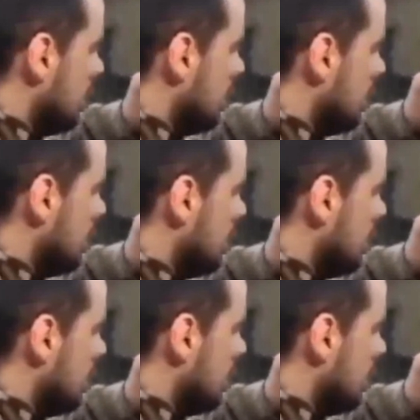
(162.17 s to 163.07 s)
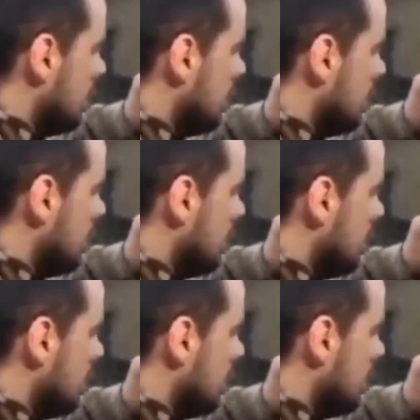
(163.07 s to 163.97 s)

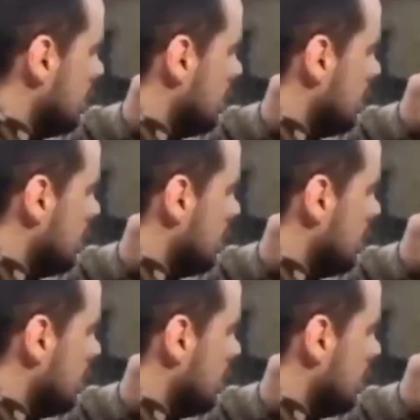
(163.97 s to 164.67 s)
(not speaking)